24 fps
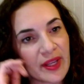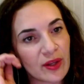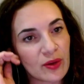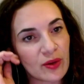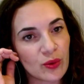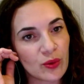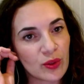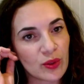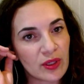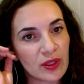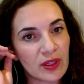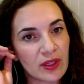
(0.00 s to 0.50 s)

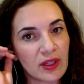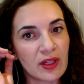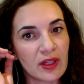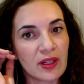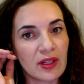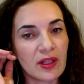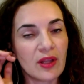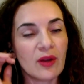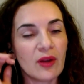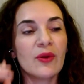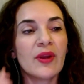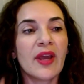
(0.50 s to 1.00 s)

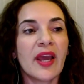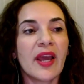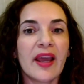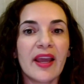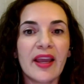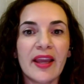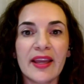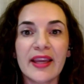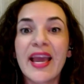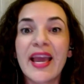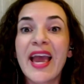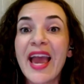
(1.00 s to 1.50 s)
cool.
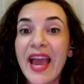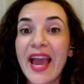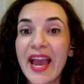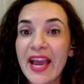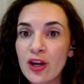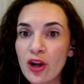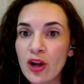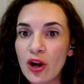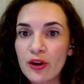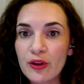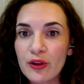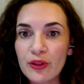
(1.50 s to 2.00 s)
Okay.
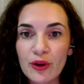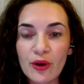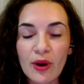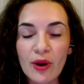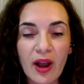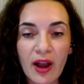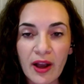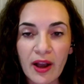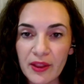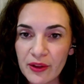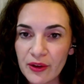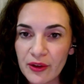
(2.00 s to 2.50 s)
And are there
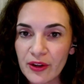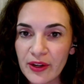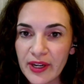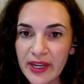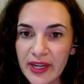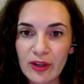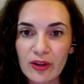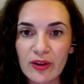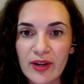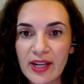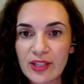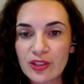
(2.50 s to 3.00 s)
other
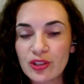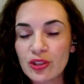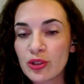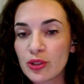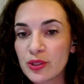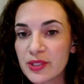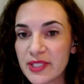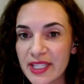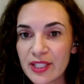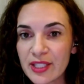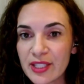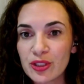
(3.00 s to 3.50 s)

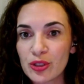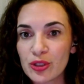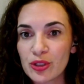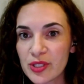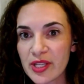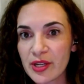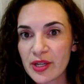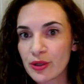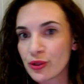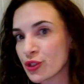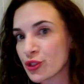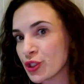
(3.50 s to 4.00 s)
international teachers
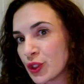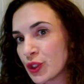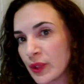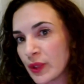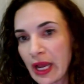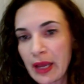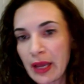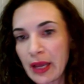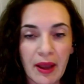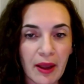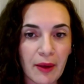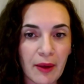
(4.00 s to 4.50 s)
there too?
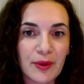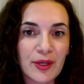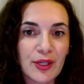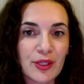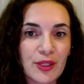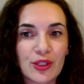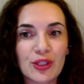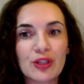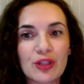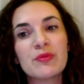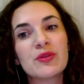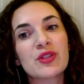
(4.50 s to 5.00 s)
I would
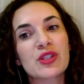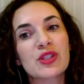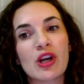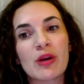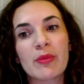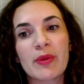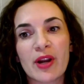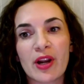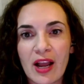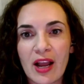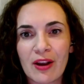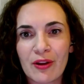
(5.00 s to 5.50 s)
assume so,
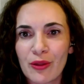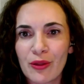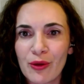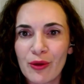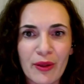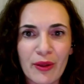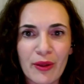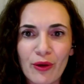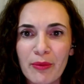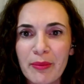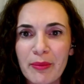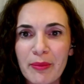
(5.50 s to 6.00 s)
but are there
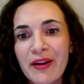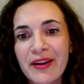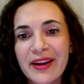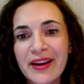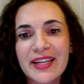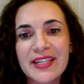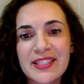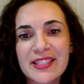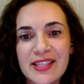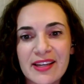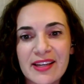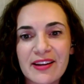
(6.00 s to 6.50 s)
other
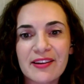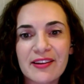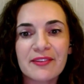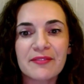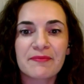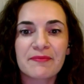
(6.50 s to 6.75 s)
Americans there?